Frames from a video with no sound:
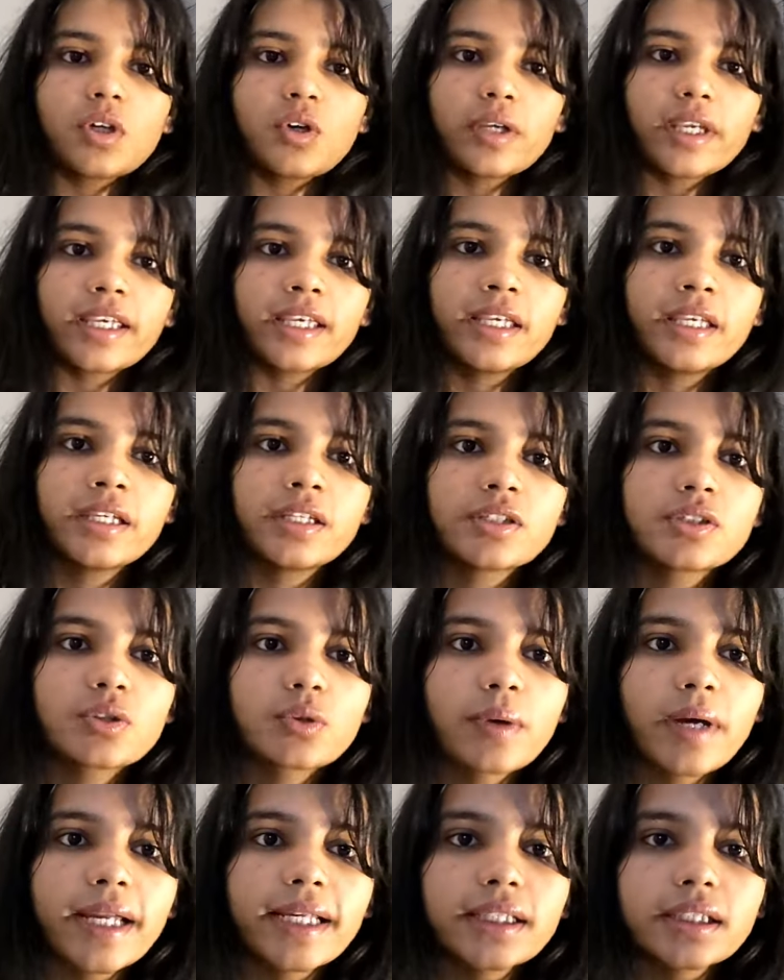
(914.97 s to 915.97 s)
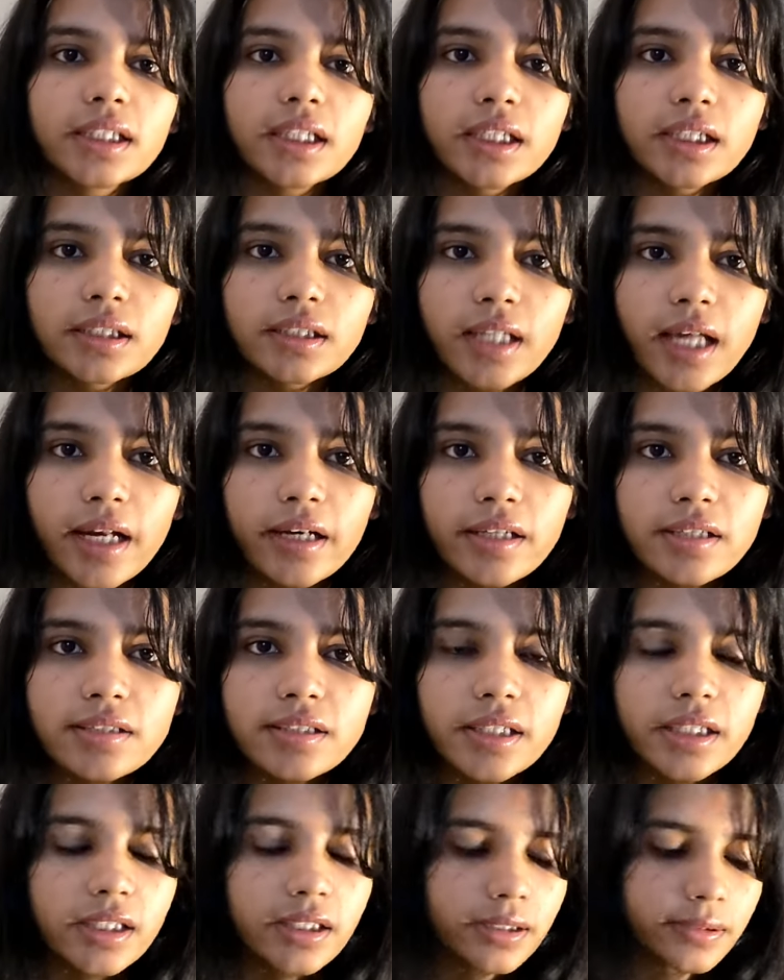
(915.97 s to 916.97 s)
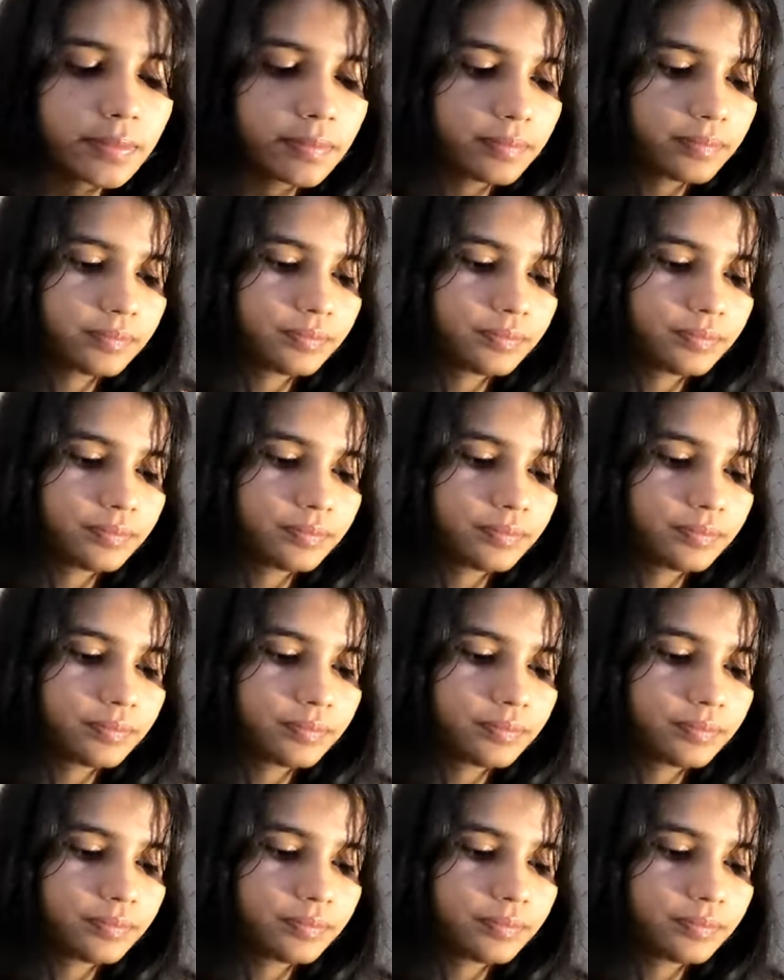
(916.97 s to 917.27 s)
okay so i think that is it